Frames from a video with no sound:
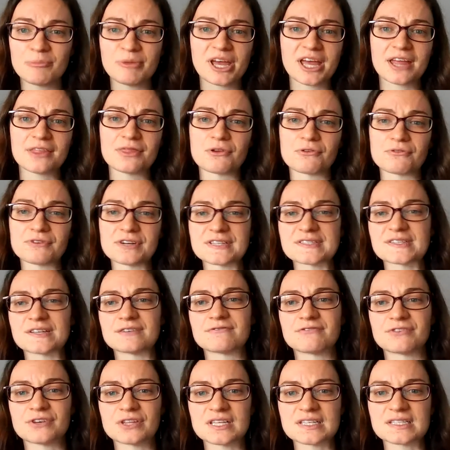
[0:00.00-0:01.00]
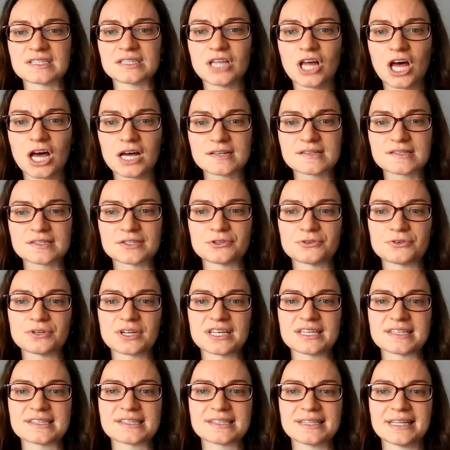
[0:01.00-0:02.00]
and the reason for this lawsuit
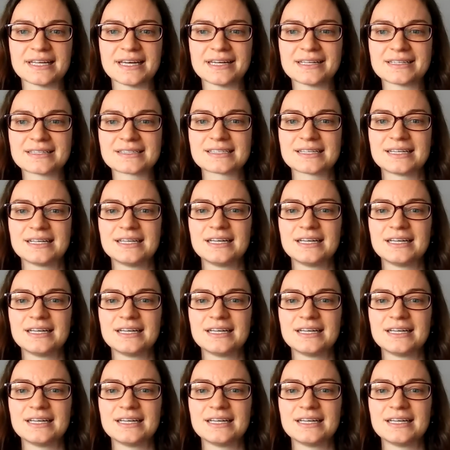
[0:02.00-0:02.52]
is that